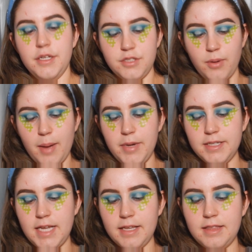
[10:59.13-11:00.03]
So I'm going
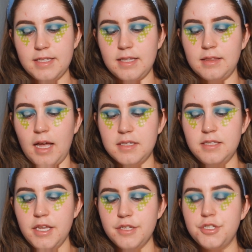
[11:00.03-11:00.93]
to take this
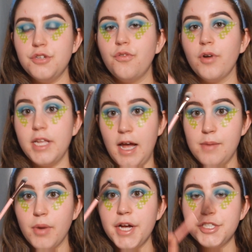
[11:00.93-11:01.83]
Luxie
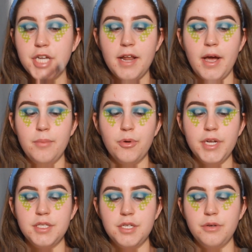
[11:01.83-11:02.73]
249 brush, and I'm
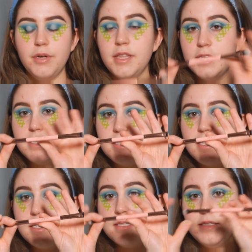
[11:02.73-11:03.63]
going to, this is
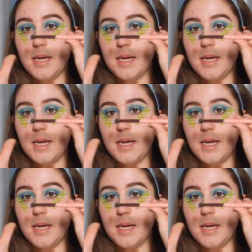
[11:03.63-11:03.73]
the